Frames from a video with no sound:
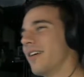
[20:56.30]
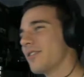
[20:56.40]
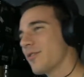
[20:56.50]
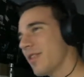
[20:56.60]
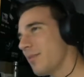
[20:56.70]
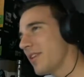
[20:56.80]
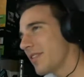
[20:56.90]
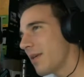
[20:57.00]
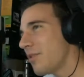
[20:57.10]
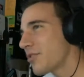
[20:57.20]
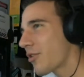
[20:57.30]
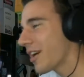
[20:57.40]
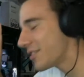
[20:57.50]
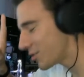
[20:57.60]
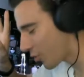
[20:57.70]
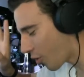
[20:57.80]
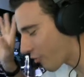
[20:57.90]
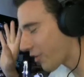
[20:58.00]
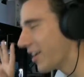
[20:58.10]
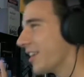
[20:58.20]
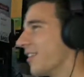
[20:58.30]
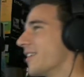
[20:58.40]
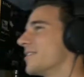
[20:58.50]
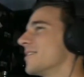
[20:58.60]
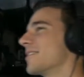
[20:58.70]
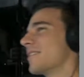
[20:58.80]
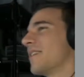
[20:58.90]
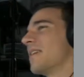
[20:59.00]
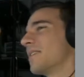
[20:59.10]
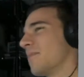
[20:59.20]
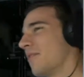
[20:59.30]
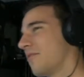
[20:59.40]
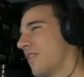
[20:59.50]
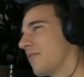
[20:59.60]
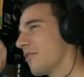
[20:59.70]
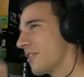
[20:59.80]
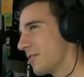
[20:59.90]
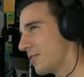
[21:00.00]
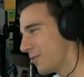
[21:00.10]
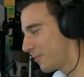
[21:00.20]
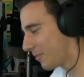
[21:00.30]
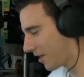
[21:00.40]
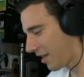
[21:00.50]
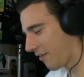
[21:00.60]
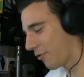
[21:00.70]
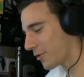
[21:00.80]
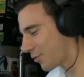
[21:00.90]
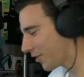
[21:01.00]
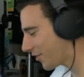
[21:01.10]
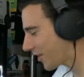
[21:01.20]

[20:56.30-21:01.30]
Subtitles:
so let me try to overanalyze this because that is my favorite thing to do. If there is one thing